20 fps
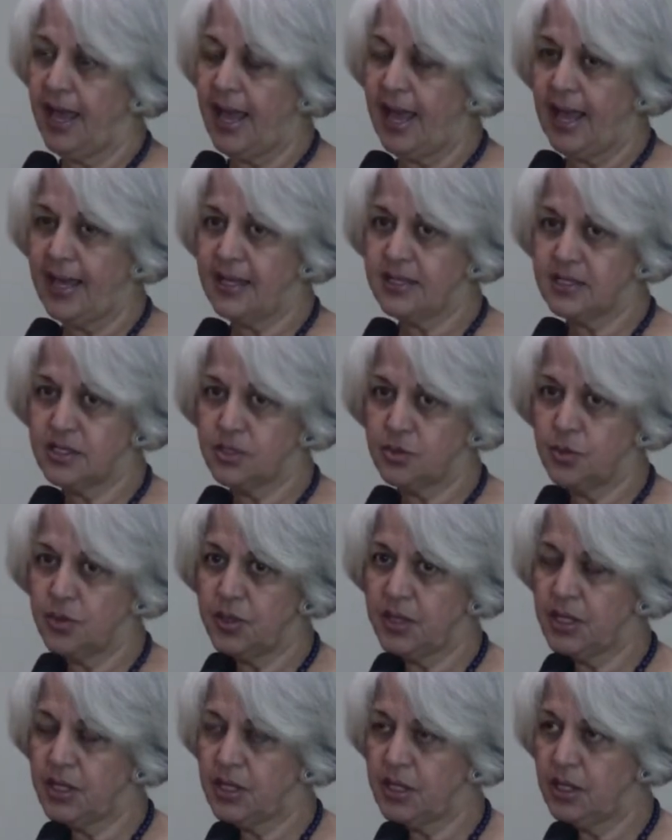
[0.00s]
as
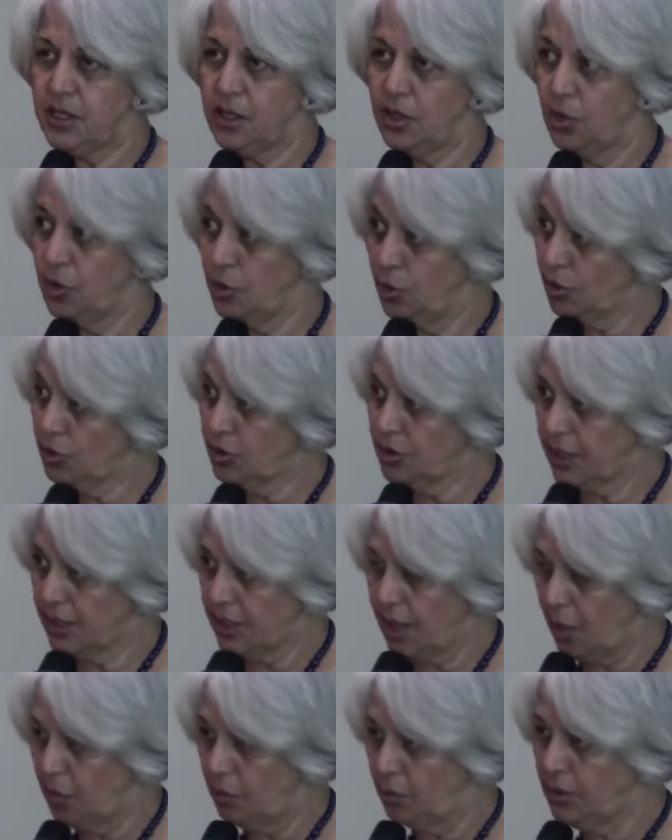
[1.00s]
we looked
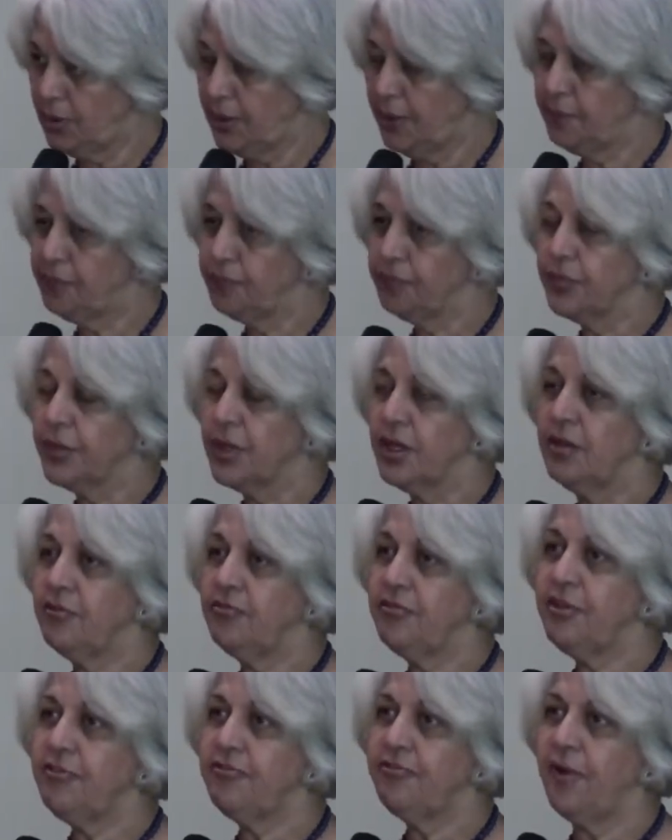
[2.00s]
around,
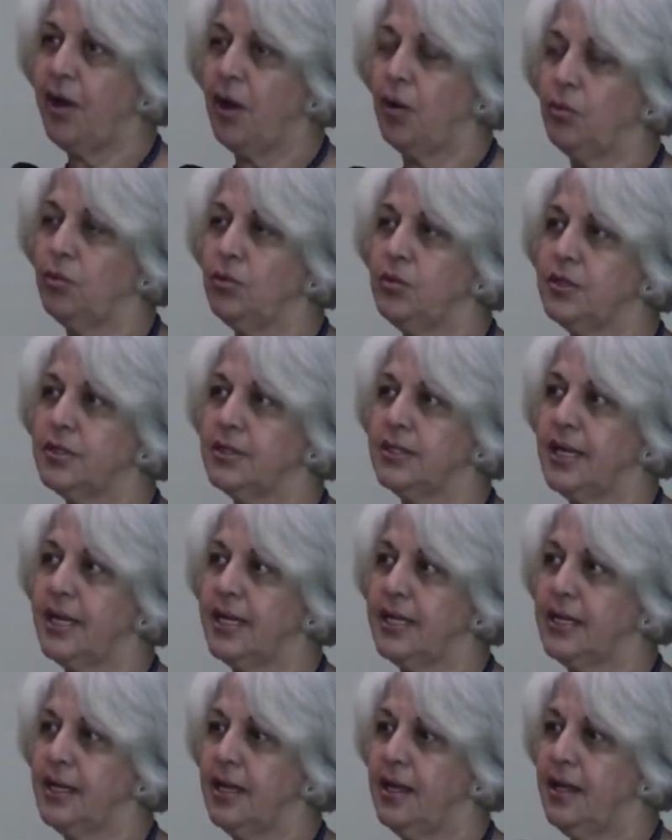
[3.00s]
we found
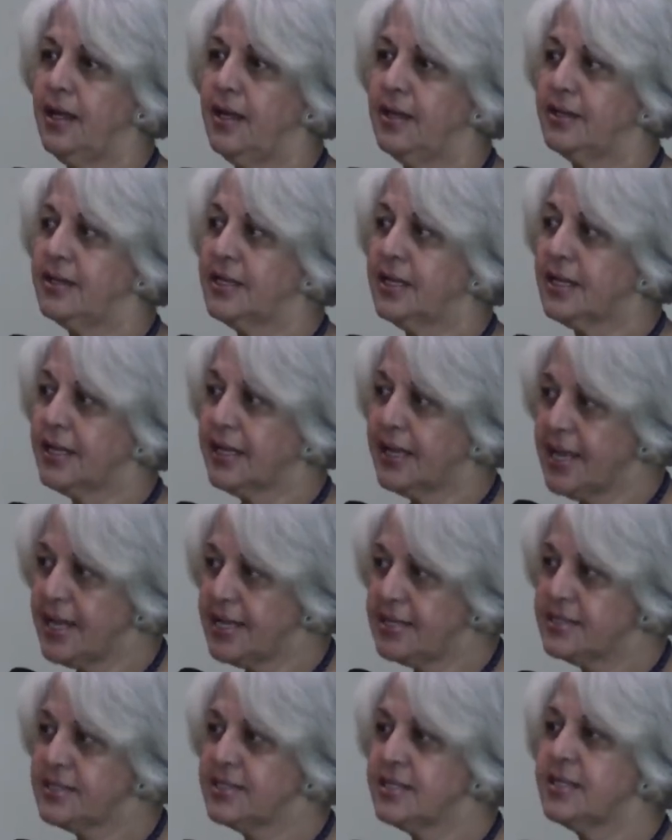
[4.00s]
that the
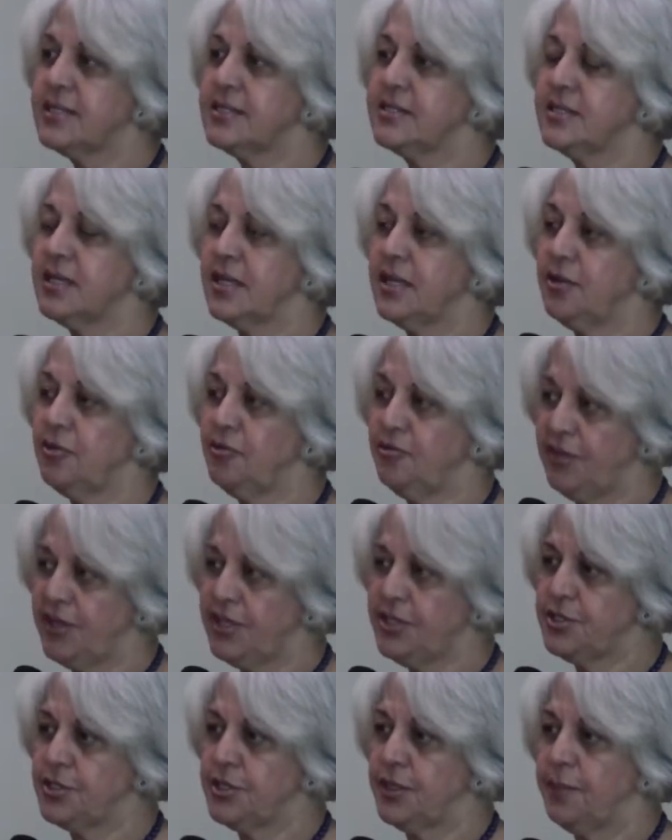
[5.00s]
cases in
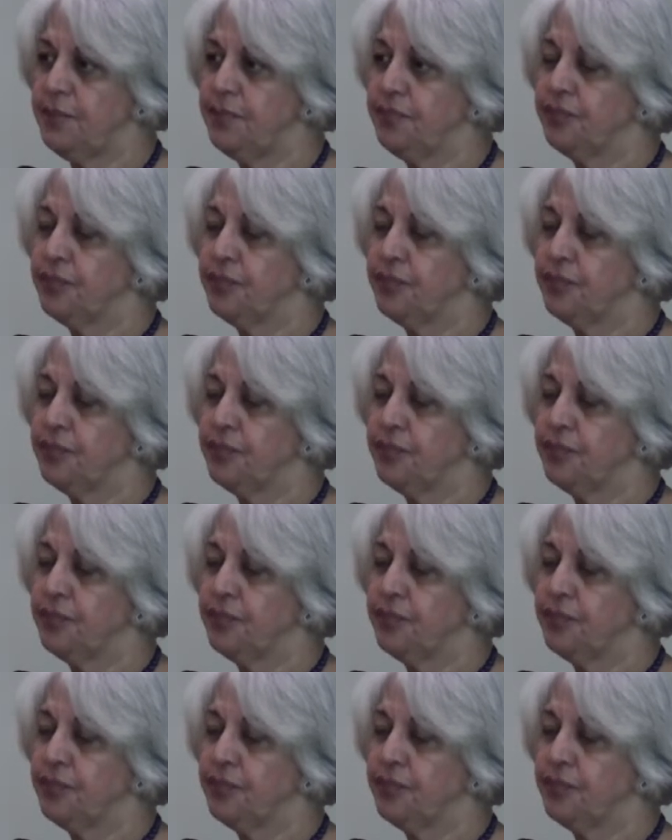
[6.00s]
which